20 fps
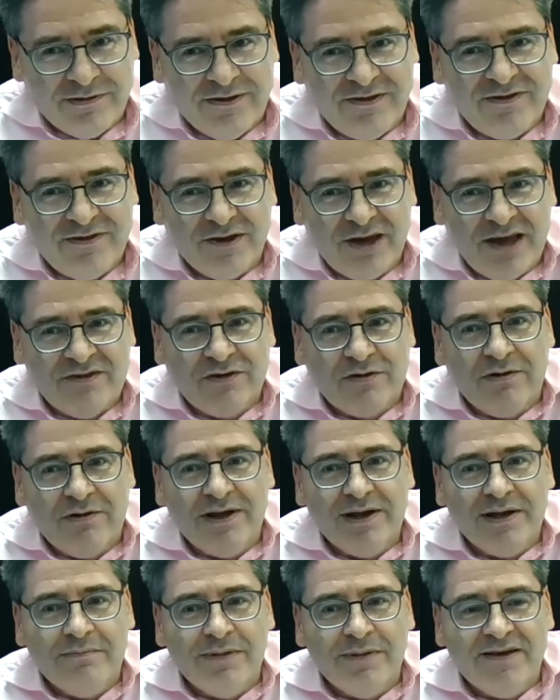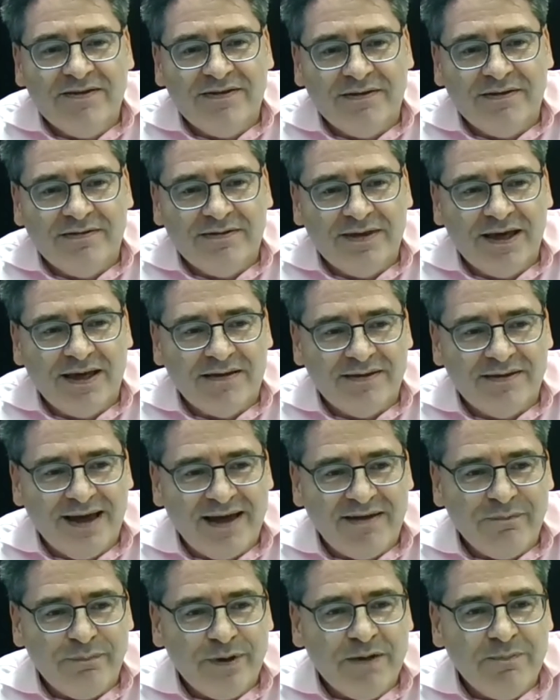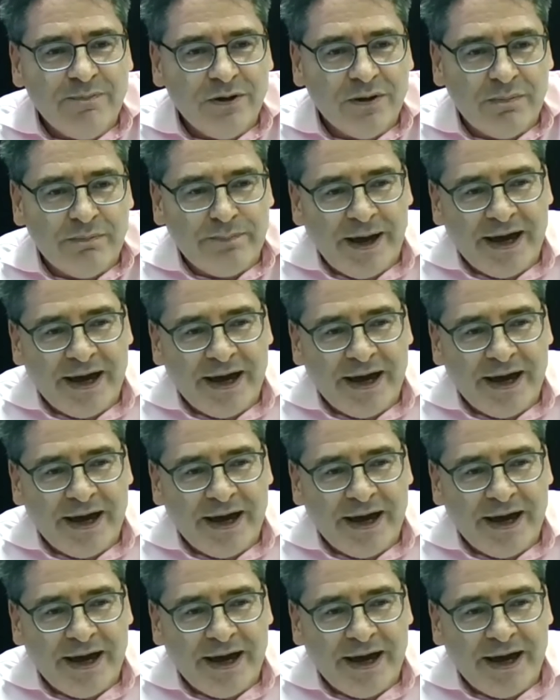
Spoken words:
it's quite an amazing thing to have people on